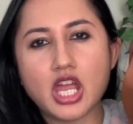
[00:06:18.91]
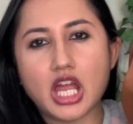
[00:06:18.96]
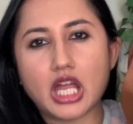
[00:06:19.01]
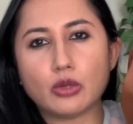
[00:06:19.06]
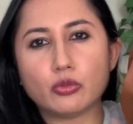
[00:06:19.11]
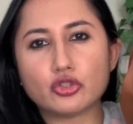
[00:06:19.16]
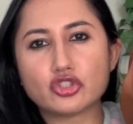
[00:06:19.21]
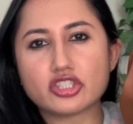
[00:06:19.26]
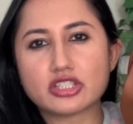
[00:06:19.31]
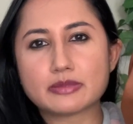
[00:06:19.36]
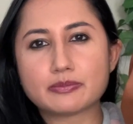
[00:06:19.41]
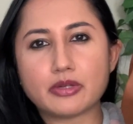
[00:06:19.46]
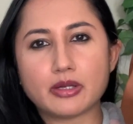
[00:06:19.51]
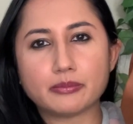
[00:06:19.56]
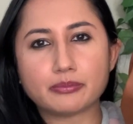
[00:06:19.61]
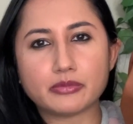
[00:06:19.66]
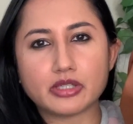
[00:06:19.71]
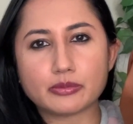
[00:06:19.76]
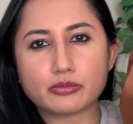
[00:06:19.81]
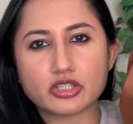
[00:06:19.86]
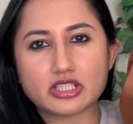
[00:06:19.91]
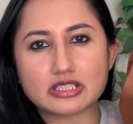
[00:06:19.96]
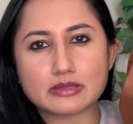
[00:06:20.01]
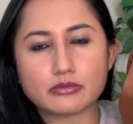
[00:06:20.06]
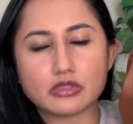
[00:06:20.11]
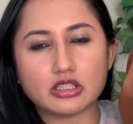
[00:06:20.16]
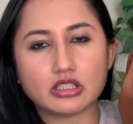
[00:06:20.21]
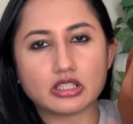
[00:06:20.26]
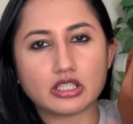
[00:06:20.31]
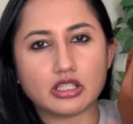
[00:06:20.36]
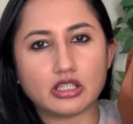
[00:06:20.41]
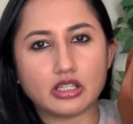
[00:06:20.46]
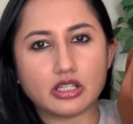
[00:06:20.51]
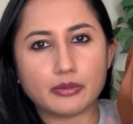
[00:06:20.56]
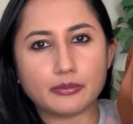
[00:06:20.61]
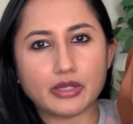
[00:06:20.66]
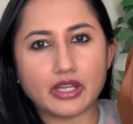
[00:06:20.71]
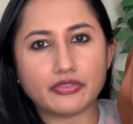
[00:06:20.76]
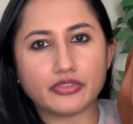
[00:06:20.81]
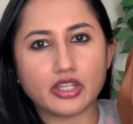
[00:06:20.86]
I would just pump my breast milk
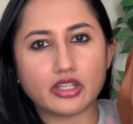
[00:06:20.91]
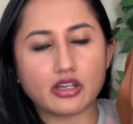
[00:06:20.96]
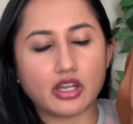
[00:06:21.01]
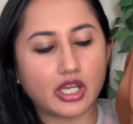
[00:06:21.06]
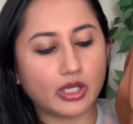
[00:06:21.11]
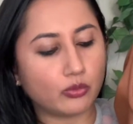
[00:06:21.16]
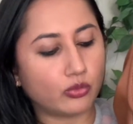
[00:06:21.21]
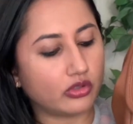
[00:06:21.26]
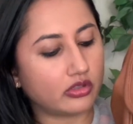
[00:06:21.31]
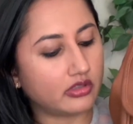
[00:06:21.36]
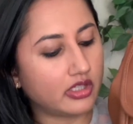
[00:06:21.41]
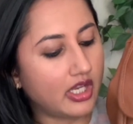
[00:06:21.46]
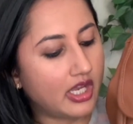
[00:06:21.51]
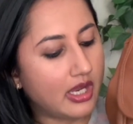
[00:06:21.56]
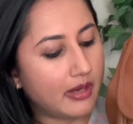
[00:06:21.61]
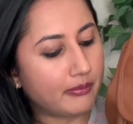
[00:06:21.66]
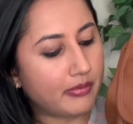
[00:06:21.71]
and then I would